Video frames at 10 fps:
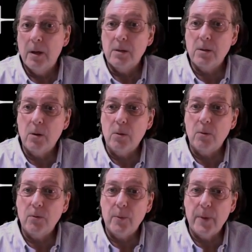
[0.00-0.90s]
So
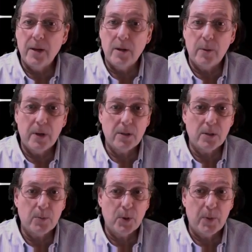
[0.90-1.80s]
from A W S's
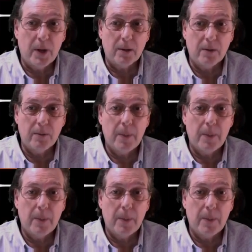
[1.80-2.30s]
perspective,